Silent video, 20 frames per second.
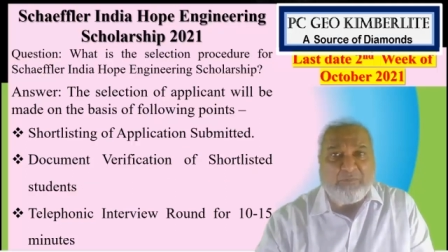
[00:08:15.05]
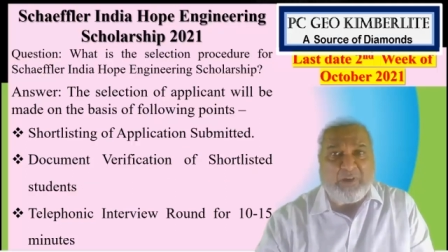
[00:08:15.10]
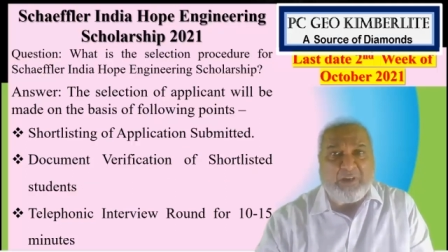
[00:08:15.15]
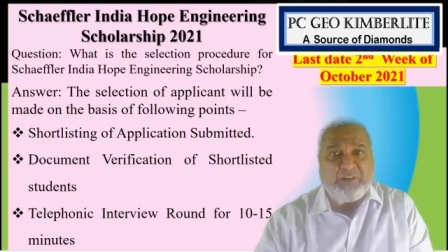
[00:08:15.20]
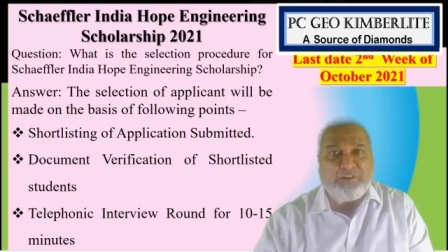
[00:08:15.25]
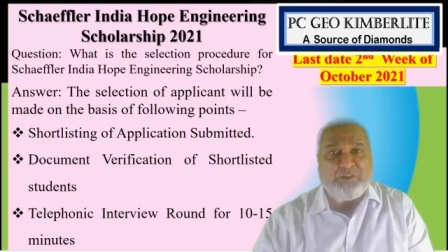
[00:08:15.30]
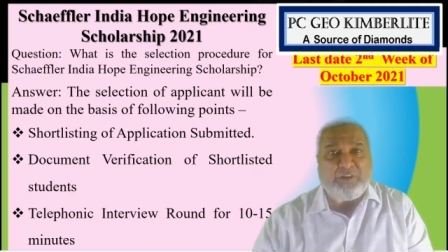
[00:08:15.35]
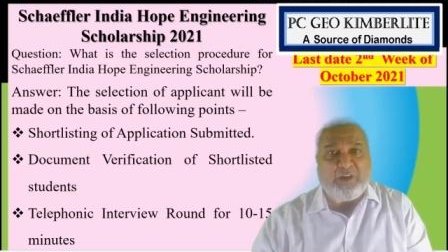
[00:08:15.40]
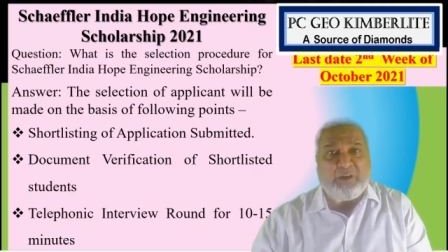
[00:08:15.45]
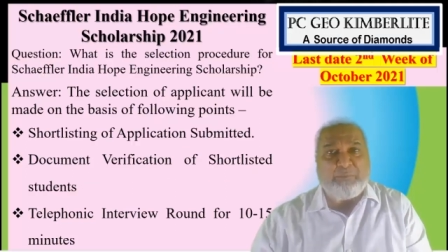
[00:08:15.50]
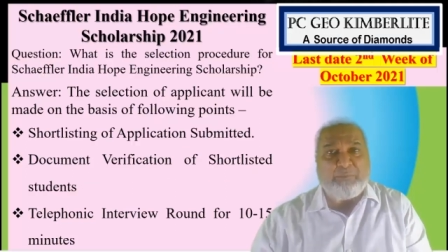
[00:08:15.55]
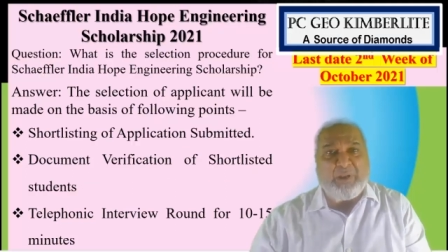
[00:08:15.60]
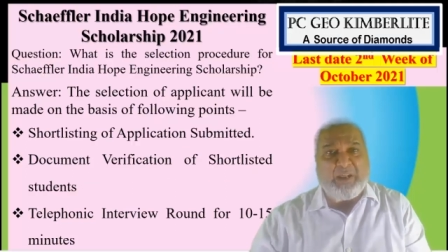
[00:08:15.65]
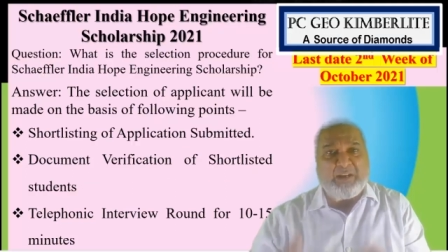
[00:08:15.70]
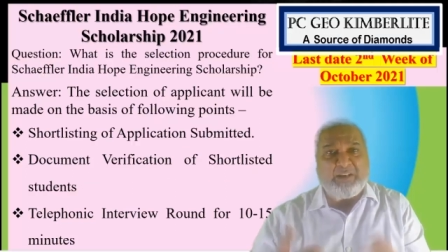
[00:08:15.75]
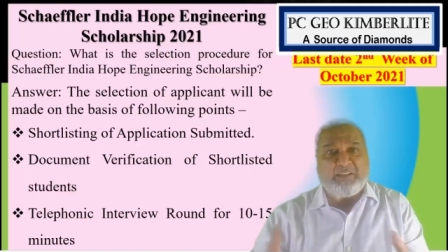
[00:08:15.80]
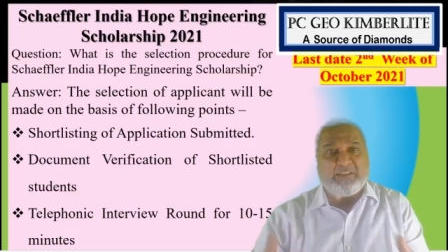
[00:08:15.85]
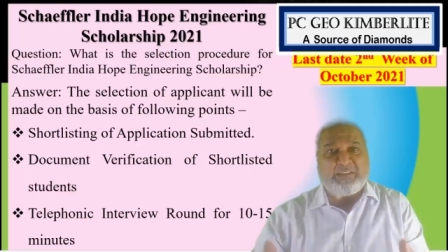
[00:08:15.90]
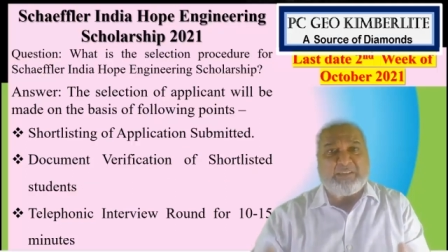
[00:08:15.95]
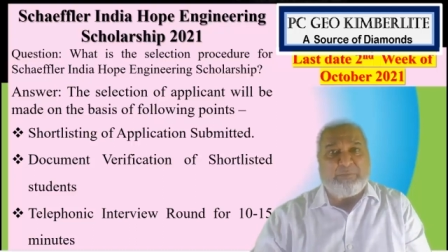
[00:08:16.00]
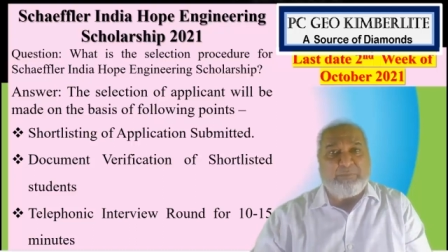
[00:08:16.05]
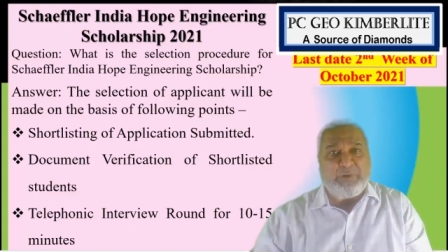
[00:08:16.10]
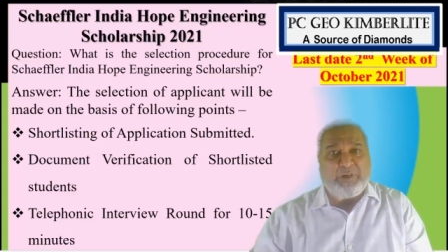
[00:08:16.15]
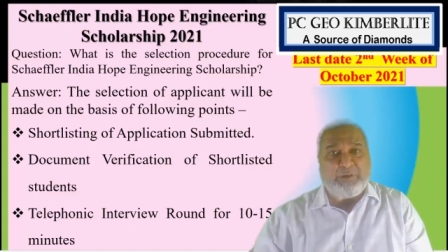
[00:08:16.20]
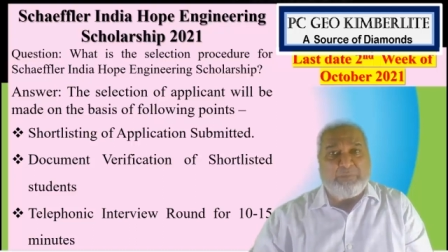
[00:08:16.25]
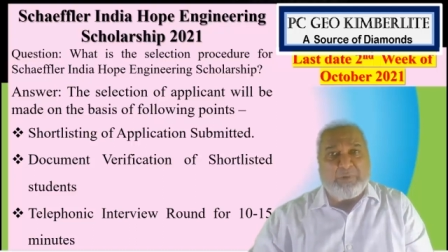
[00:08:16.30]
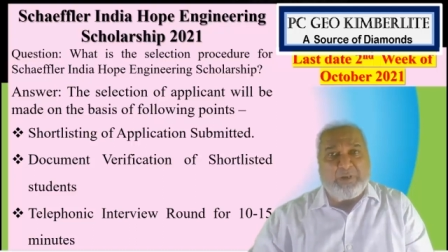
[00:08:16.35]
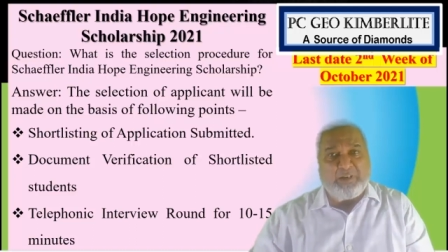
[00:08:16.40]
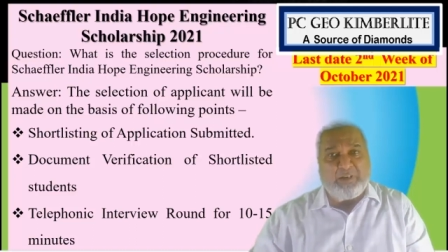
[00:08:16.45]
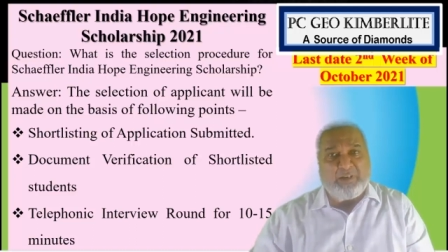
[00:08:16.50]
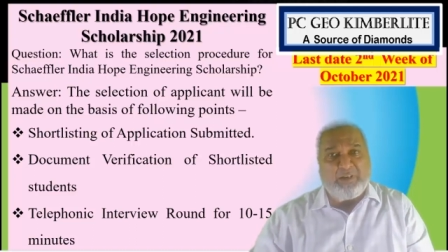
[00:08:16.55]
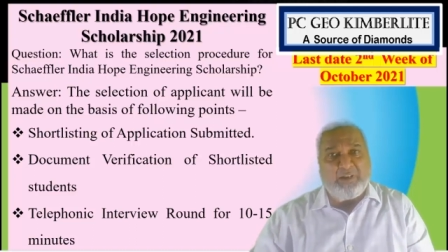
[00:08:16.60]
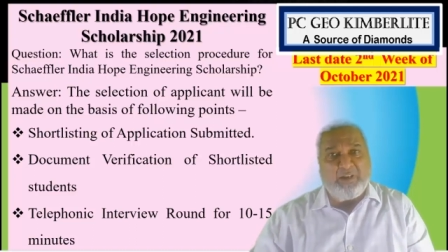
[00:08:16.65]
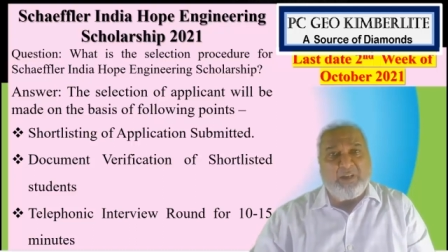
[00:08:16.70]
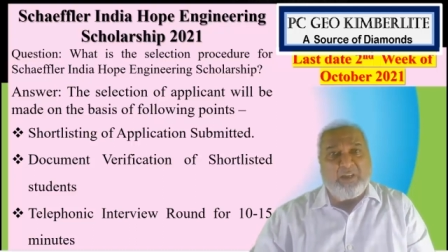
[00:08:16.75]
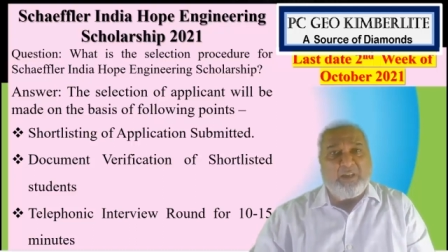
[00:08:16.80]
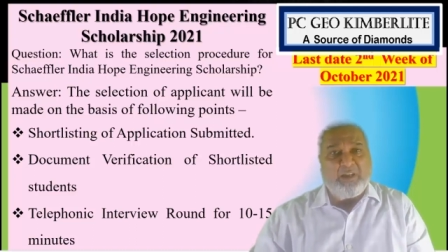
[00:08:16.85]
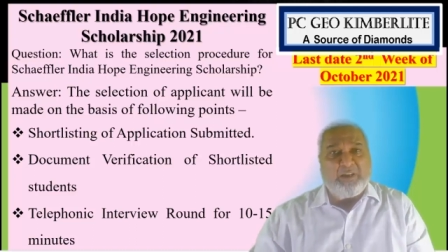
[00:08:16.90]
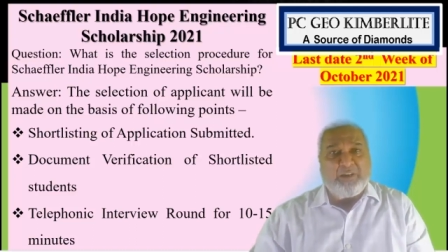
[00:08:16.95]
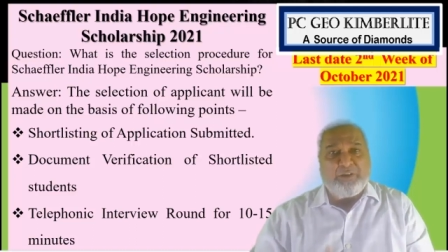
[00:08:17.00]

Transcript: Once you apply the submit button,